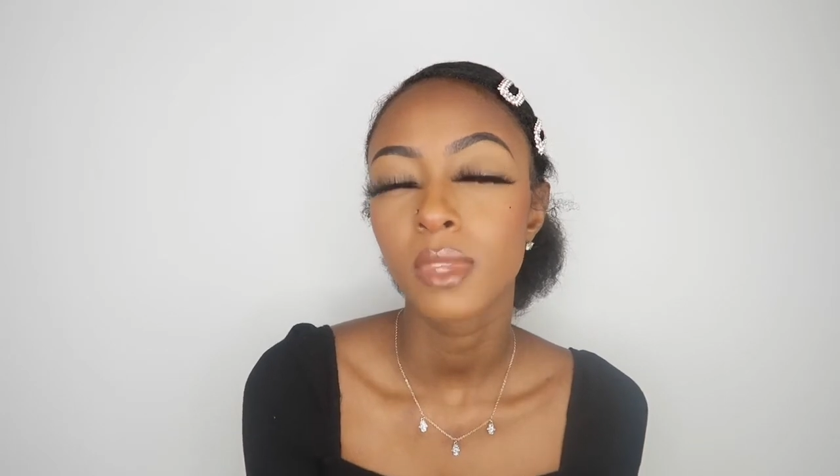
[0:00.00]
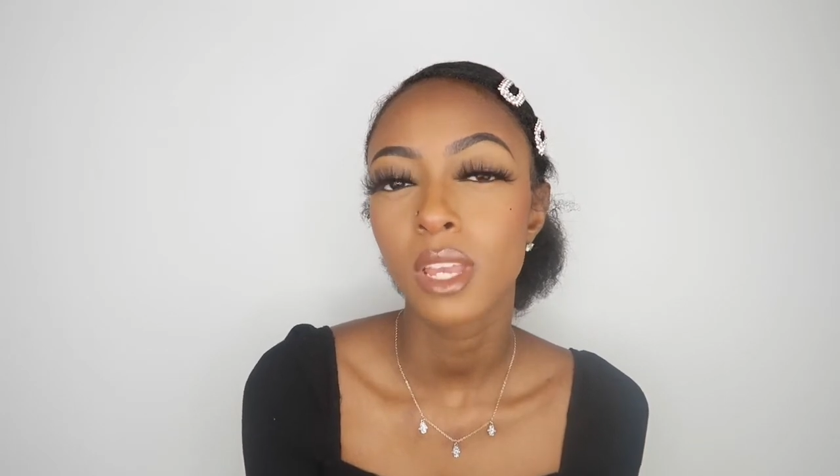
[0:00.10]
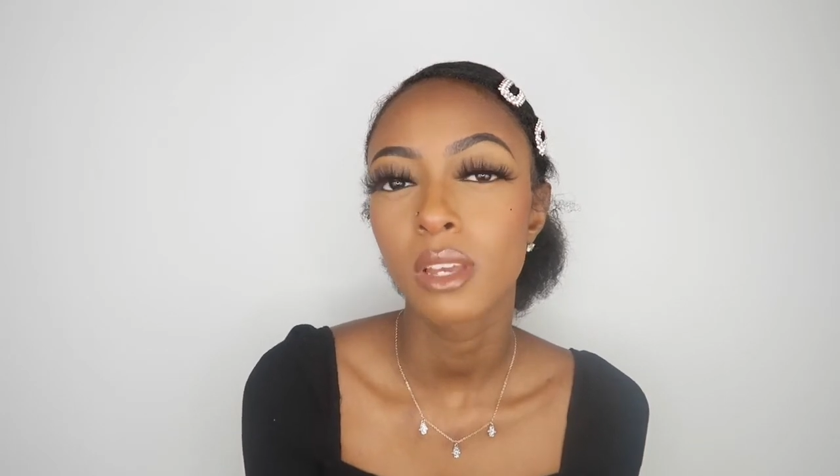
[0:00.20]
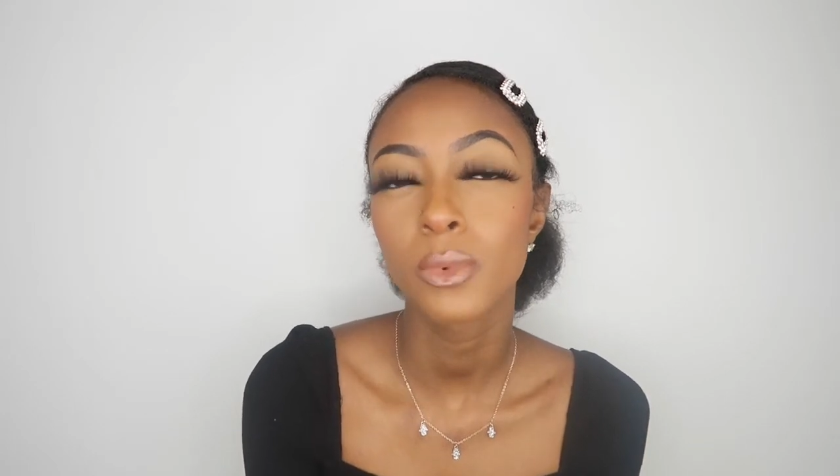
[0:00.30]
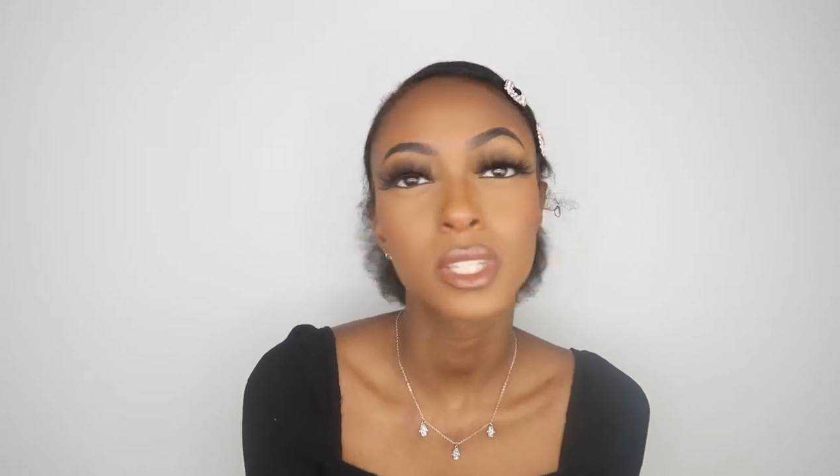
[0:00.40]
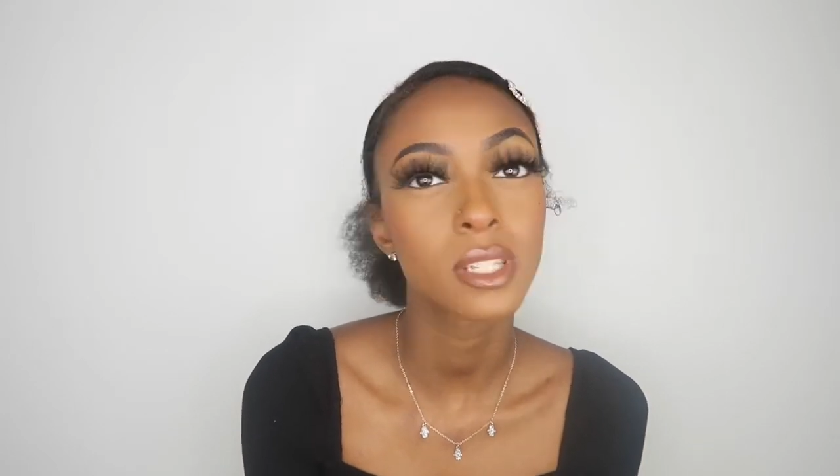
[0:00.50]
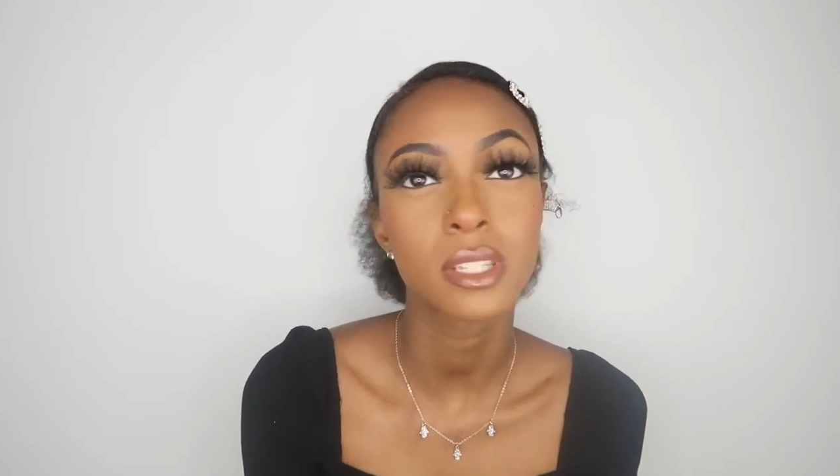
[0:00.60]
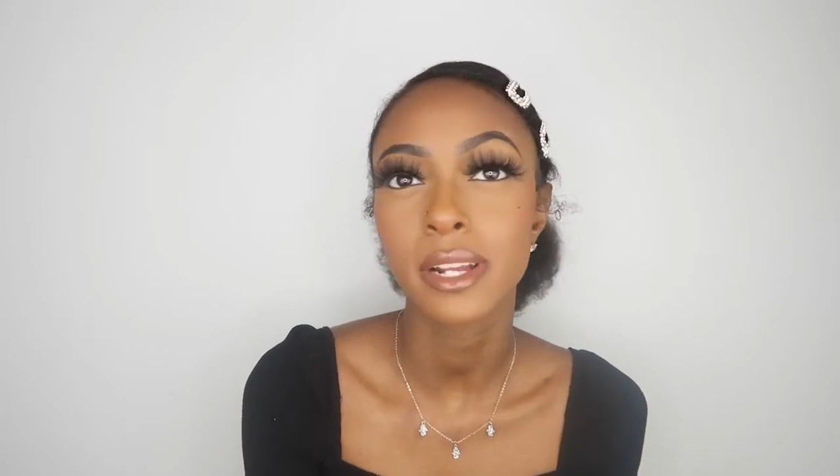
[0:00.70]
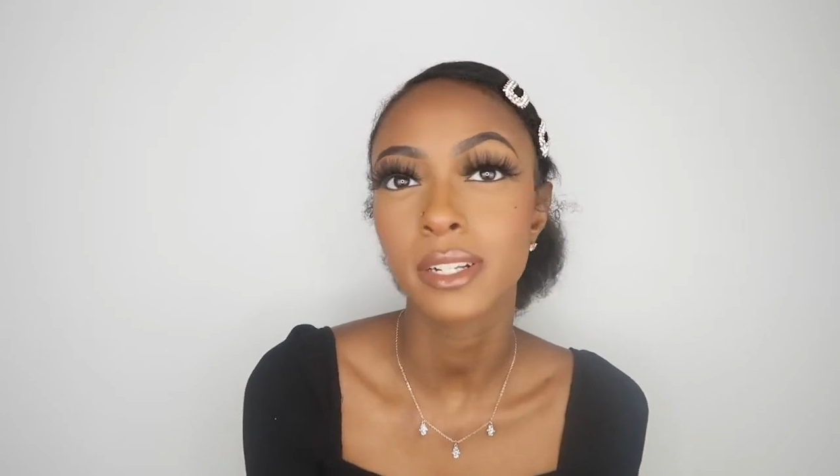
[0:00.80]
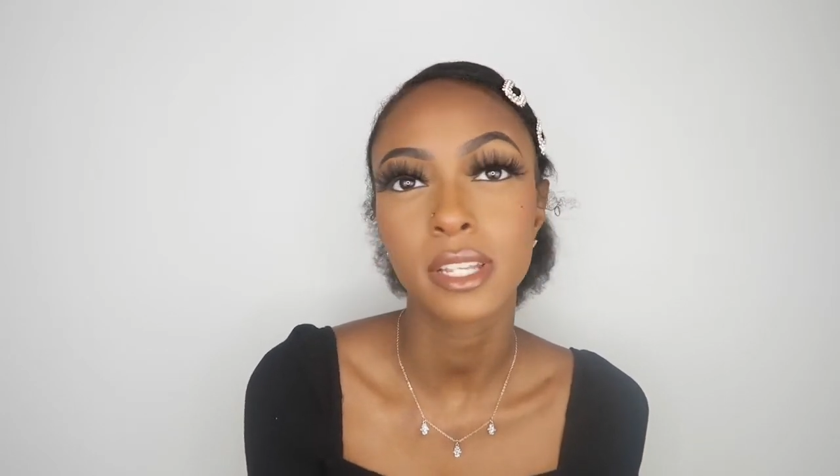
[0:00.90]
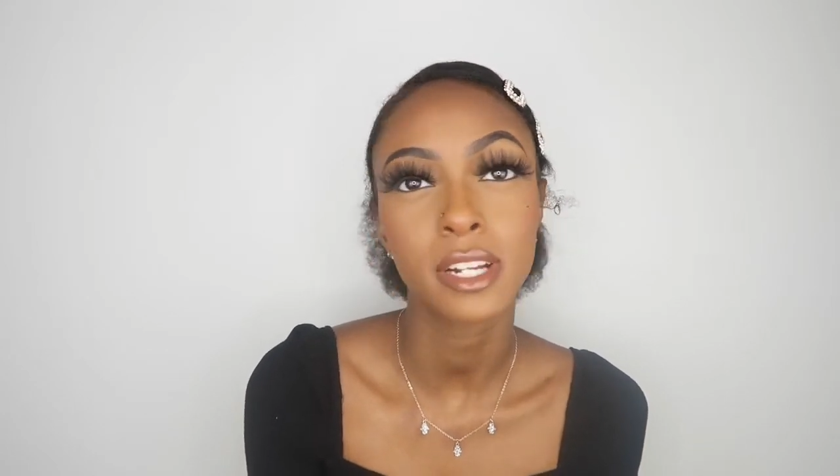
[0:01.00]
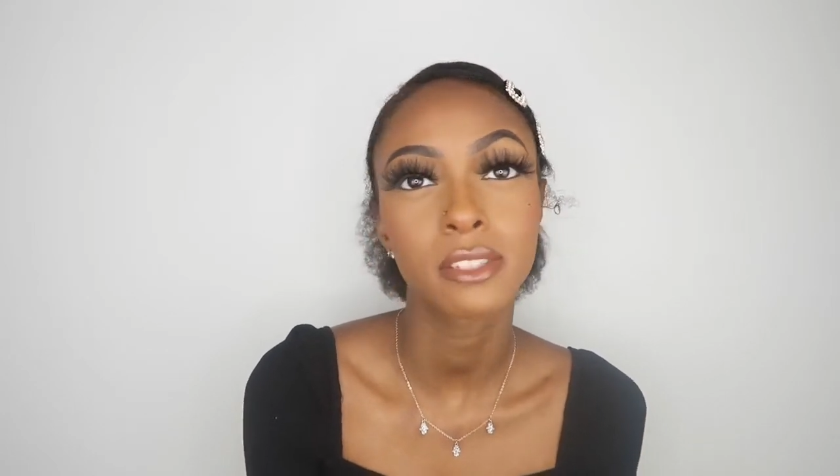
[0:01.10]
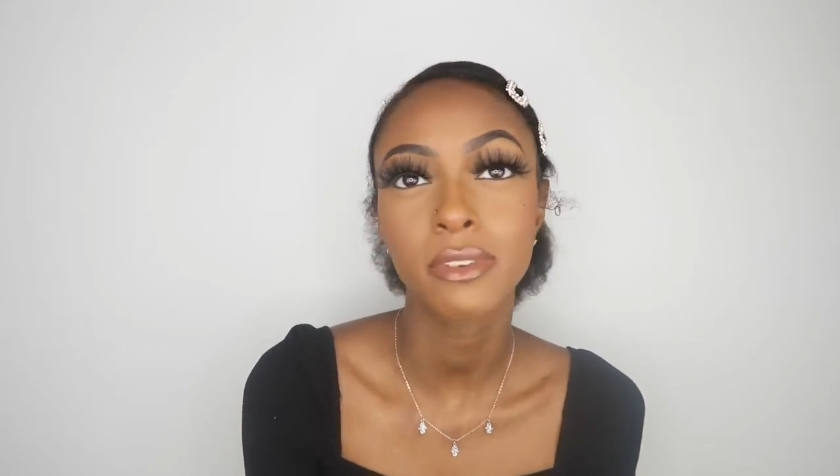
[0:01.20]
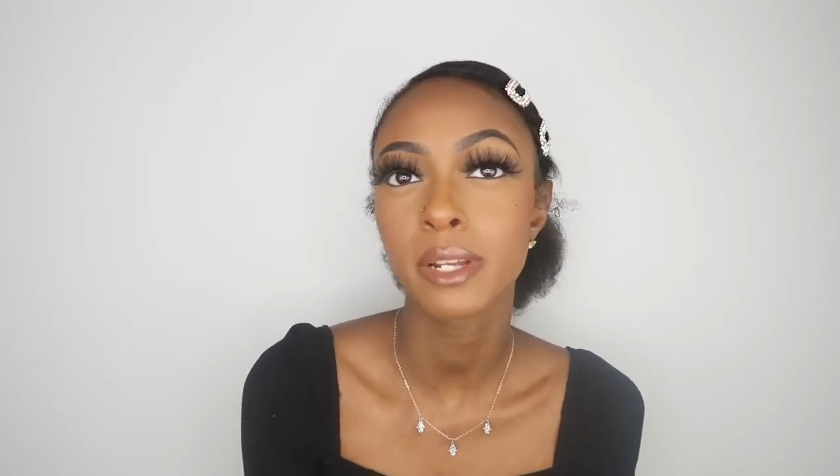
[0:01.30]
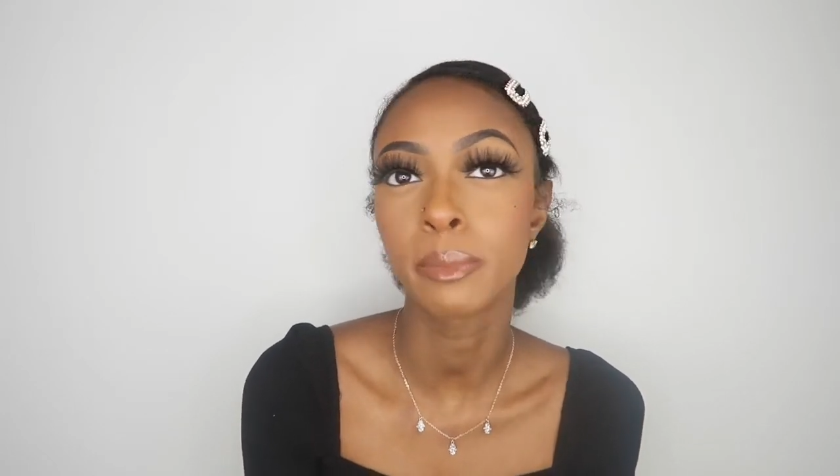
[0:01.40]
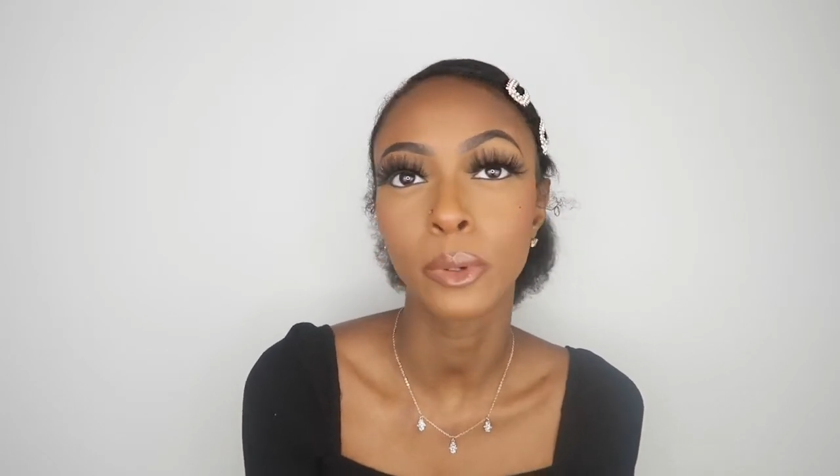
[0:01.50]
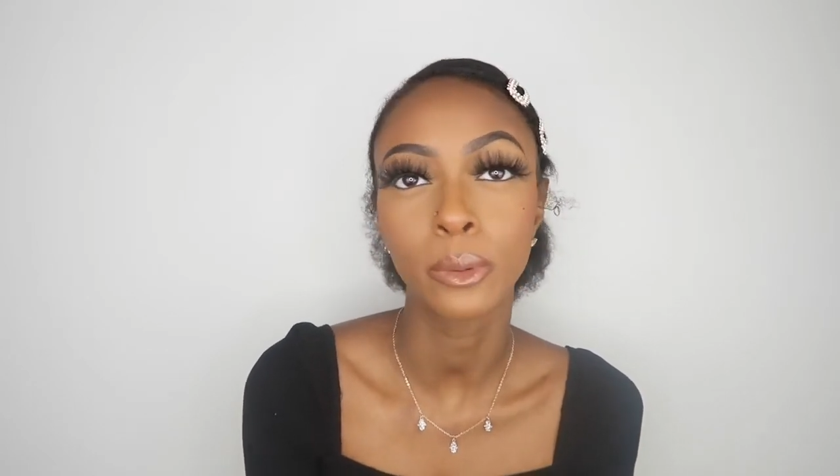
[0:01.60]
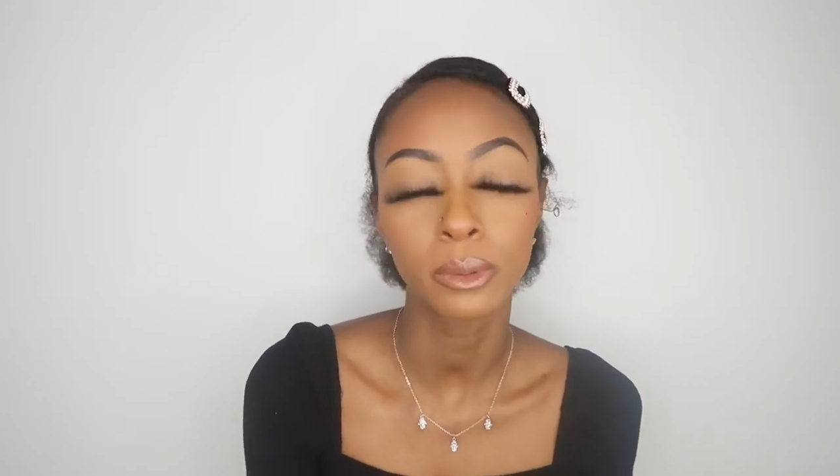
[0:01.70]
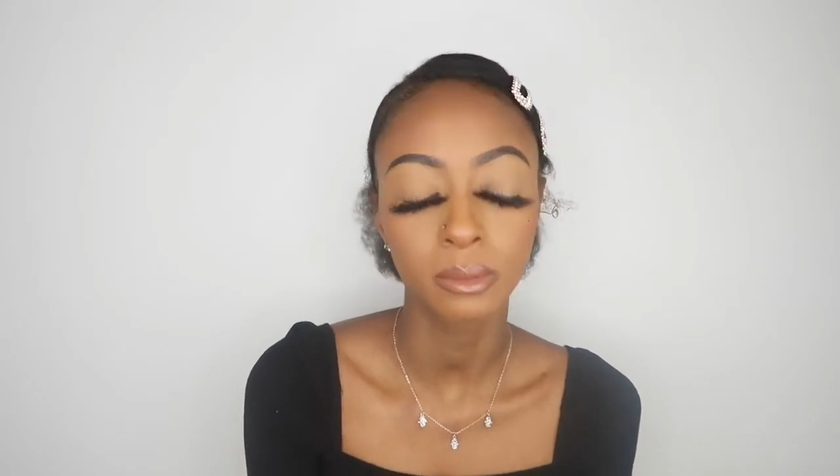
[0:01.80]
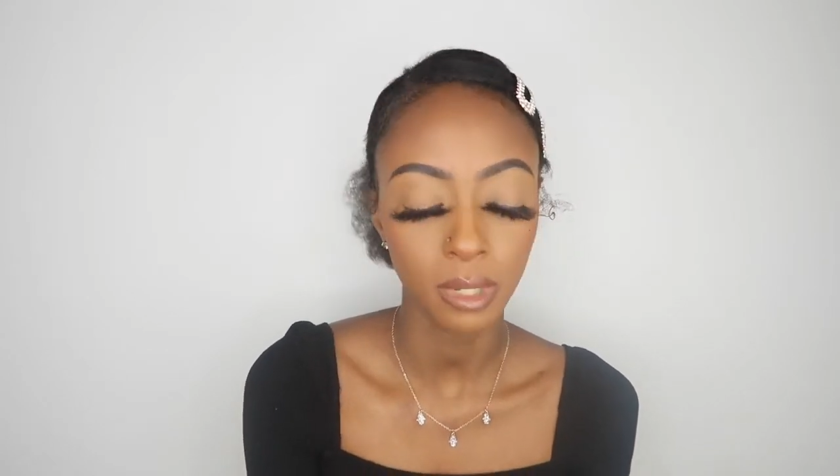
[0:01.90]
Once it's there, it's there. It's very
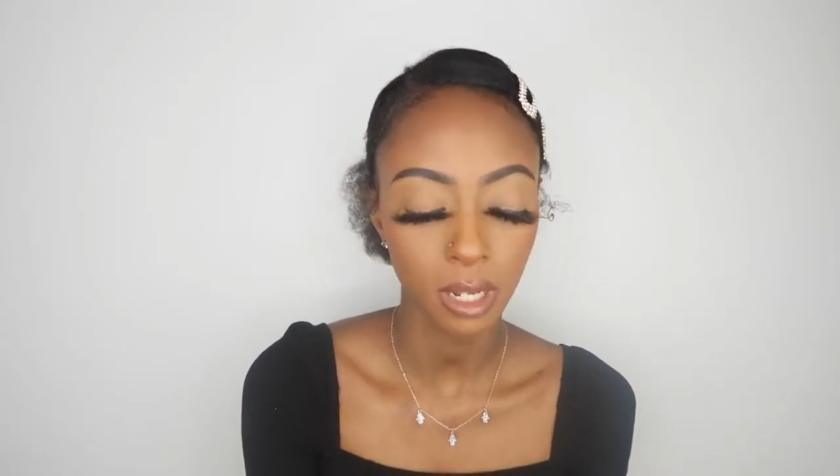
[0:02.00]
bold.